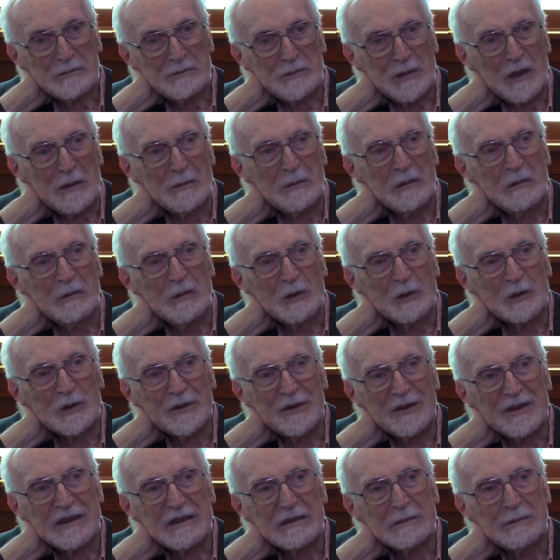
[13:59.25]
probably
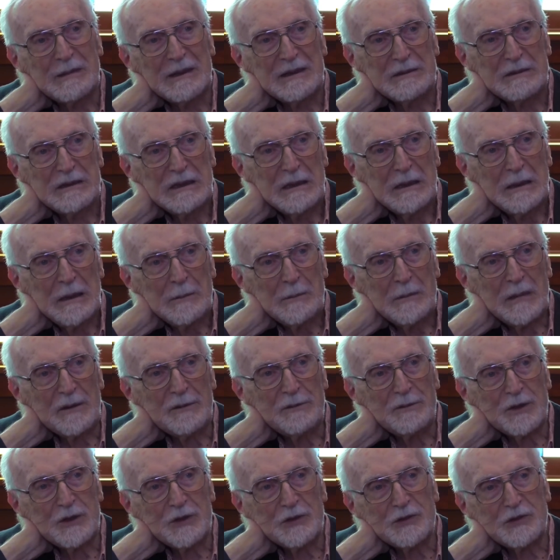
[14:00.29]
motivated my, my
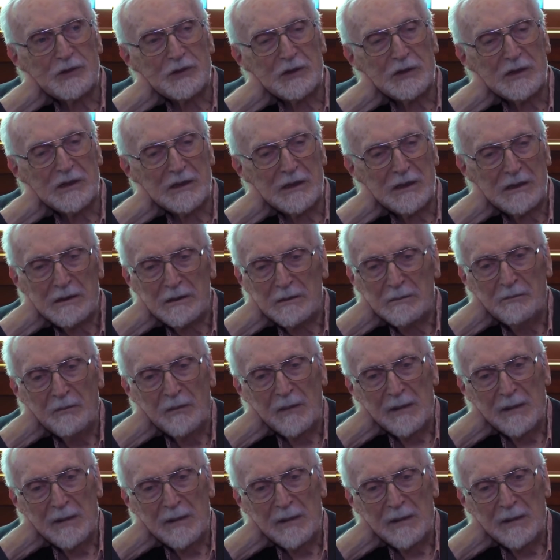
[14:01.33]
first uh,